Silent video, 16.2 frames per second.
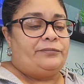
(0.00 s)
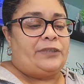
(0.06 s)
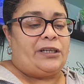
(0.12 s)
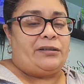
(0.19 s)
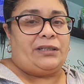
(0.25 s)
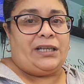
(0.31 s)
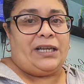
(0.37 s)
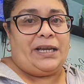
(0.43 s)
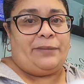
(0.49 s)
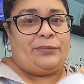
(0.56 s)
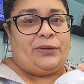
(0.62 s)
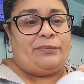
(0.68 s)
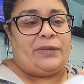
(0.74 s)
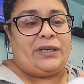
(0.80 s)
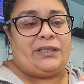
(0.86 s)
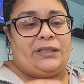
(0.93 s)
Now it can
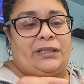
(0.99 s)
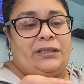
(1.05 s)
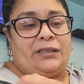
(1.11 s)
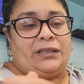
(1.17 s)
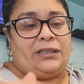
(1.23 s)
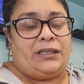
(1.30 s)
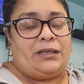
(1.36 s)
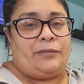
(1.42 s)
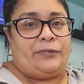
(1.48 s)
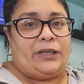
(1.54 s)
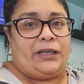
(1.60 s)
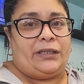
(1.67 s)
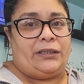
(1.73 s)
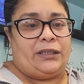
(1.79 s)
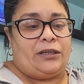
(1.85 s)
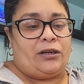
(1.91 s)
be messy. See, I'm
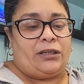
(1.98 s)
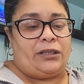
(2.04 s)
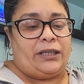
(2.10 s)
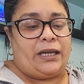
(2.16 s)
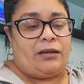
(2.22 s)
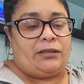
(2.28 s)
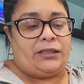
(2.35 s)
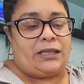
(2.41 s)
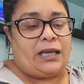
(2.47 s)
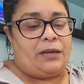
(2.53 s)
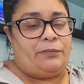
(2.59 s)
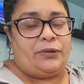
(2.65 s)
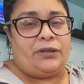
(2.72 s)
getting it on the outside,